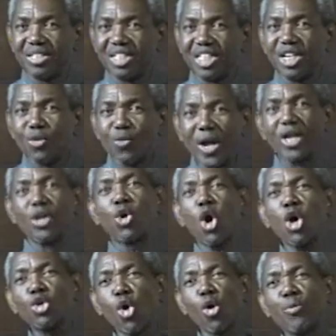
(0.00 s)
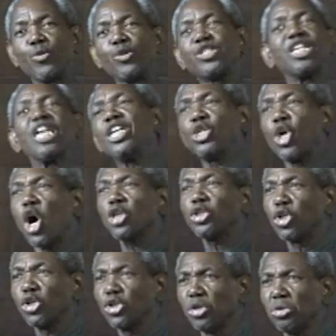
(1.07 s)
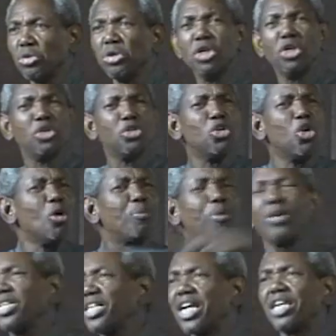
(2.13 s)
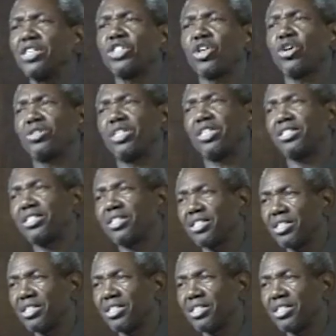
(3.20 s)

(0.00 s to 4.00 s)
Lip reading: When God opens a door to you, nobody can shut it.